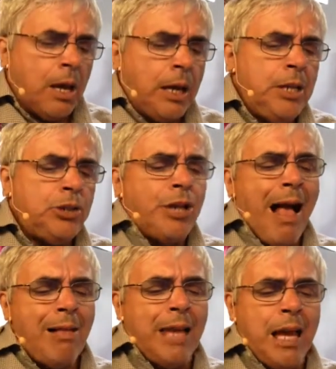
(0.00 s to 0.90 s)
He
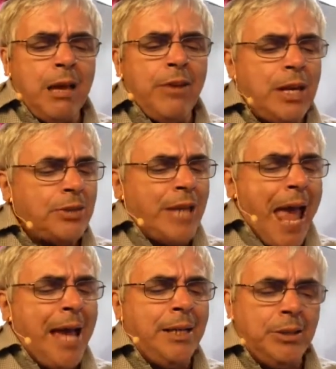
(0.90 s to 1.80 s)
shall give His
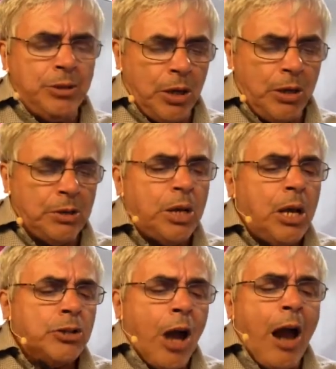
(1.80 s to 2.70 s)
angels
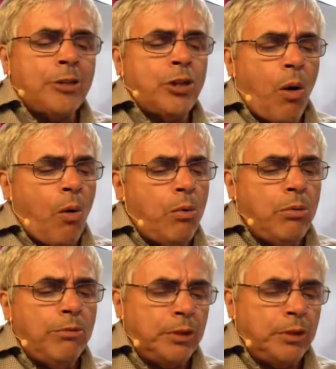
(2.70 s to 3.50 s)
charge over me.